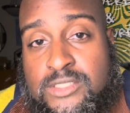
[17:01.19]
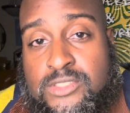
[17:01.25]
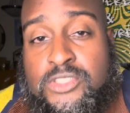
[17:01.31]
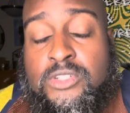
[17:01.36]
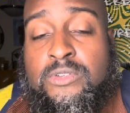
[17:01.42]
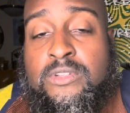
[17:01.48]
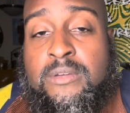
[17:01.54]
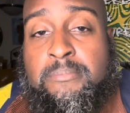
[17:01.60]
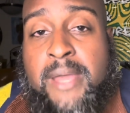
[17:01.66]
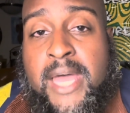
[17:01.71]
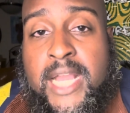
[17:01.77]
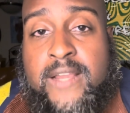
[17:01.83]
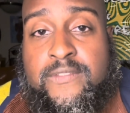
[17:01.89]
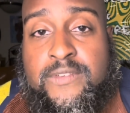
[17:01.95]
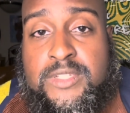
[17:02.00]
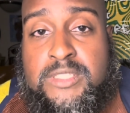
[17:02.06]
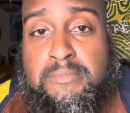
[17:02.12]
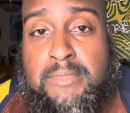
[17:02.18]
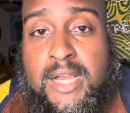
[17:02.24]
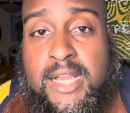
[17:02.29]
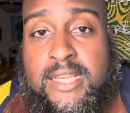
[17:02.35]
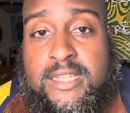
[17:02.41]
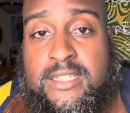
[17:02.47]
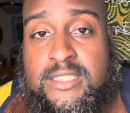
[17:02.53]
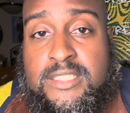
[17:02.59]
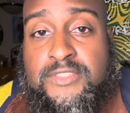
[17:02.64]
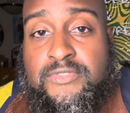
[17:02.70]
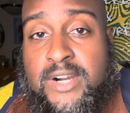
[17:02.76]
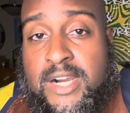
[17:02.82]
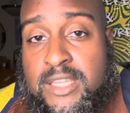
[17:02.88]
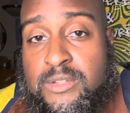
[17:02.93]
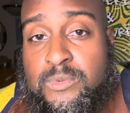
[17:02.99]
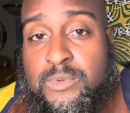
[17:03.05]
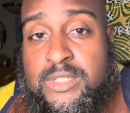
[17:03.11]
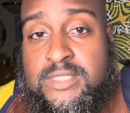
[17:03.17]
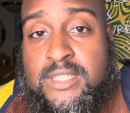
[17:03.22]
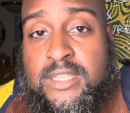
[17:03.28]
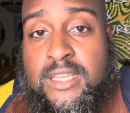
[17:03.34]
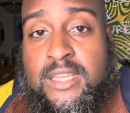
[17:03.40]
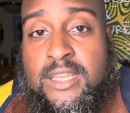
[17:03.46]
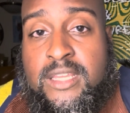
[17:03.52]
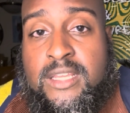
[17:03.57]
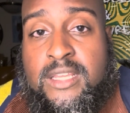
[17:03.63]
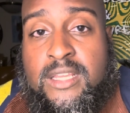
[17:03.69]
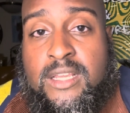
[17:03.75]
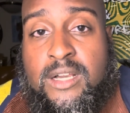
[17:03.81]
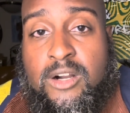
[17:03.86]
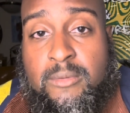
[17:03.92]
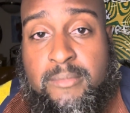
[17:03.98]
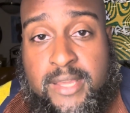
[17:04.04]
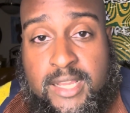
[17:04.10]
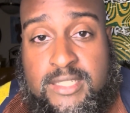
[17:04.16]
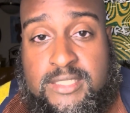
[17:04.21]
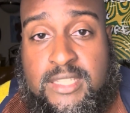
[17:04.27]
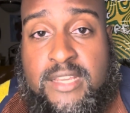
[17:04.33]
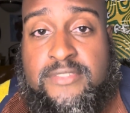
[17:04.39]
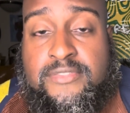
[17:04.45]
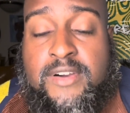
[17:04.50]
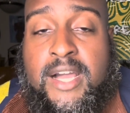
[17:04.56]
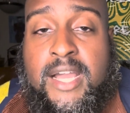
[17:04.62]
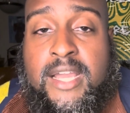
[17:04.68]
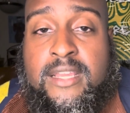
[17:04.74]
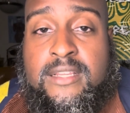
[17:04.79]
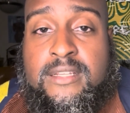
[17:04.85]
And so in the back of his mind, his father was a Omega Psi Phi